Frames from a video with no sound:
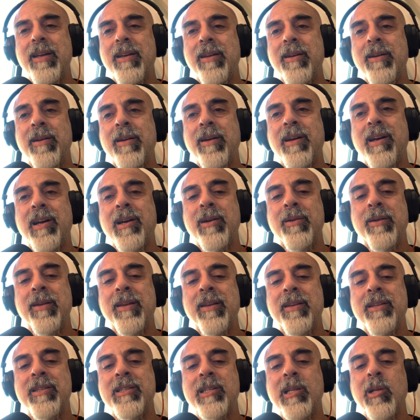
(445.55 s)
how
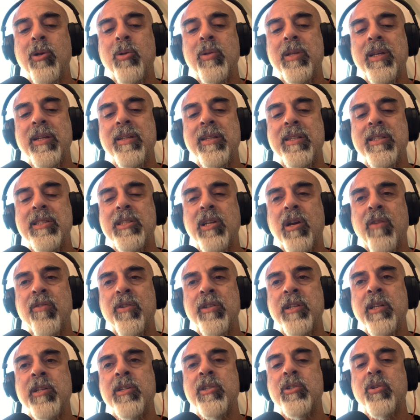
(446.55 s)
he slowly
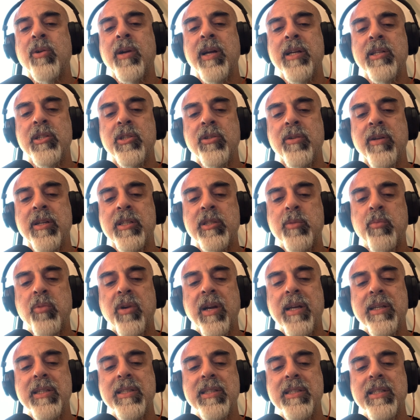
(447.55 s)
discovered and tried to
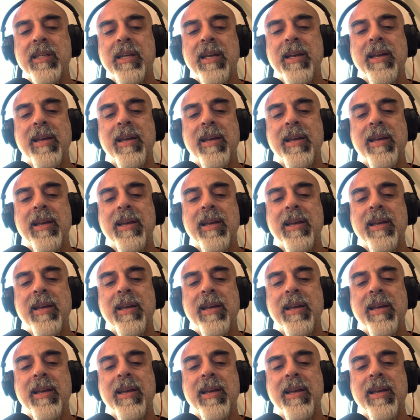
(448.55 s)
express